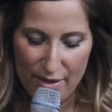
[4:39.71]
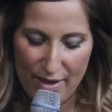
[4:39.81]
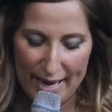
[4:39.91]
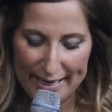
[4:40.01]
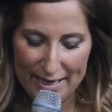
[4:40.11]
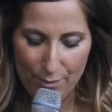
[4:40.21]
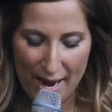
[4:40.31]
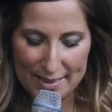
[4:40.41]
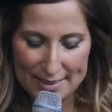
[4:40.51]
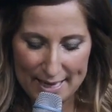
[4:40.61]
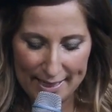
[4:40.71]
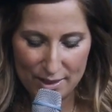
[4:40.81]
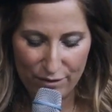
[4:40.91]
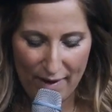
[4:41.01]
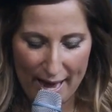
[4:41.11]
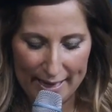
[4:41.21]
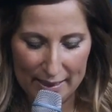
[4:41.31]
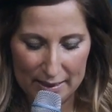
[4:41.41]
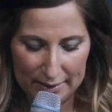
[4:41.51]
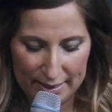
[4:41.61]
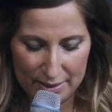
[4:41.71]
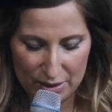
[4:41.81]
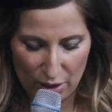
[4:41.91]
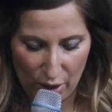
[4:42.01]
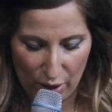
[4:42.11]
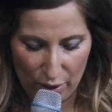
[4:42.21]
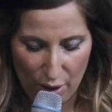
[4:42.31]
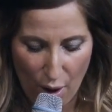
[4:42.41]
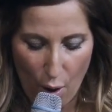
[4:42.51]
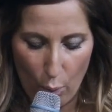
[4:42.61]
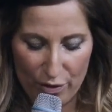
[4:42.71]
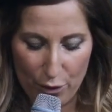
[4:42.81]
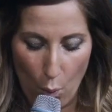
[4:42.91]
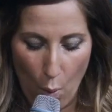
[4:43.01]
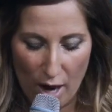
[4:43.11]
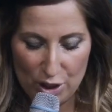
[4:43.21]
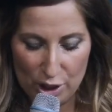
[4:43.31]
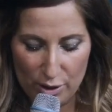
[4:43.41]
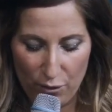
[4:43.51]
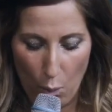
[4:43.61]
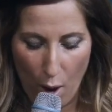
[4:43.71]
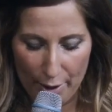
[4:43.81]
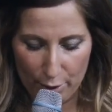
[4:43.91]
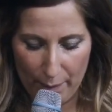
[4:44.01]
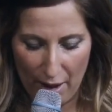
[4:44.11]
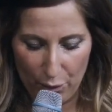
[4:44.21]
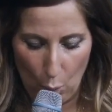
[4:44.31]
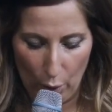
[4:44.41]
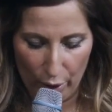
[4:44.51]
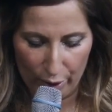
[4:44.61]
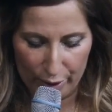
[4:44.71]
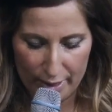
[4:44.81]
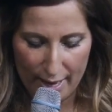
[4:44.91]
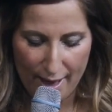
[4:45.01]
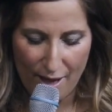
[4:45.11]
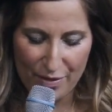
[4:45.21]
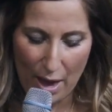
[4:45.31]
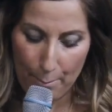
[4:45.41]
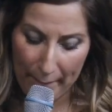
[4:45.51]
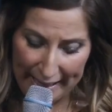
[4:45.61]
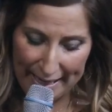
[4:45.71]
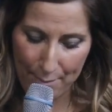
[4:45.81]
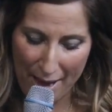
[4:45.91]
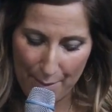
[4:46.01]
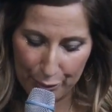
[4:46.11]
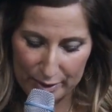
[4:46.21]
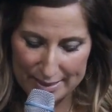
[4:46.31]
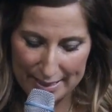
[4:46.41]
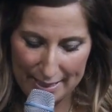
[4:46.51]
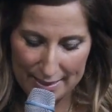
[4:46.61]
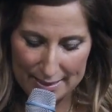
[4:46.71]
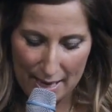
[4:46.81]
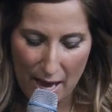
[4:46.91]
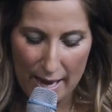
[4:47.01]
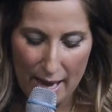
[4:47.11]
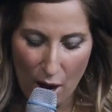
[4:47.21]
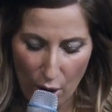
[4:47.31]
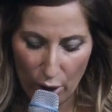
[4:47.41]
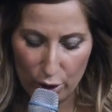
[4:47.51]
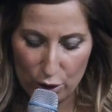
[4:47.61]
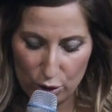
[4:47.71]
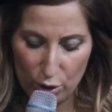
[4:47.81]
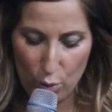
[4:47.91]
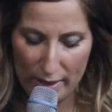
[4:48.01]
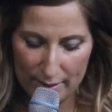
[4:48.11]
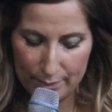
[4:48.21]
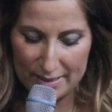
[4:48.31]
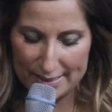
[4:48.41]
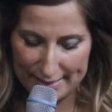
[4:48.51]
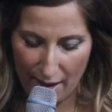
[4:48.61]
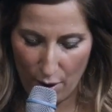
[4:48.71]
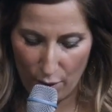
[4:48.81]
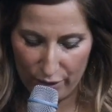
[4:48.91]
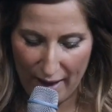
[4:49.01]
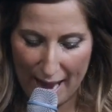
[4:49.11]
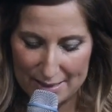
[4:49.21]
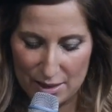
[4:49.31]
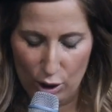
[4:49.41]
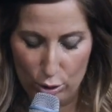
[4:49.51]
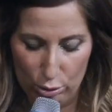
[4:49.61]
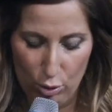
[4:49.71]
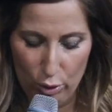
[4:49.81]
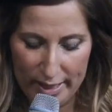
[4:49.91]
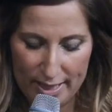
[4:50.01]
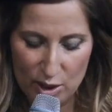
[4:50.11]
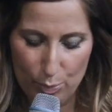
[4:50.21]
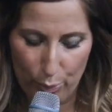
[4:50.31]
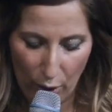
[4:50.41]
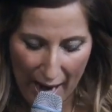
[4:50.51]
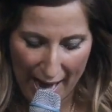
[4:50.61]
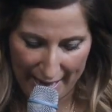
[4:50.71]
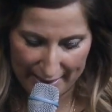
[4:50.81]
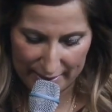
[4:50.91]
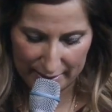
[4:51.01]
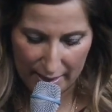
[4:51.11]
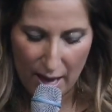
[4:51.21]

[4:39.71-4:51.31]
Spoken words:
that he might sanctify and cleanse her with the washing of water by the word, that he might present her to himself as a glorious bride,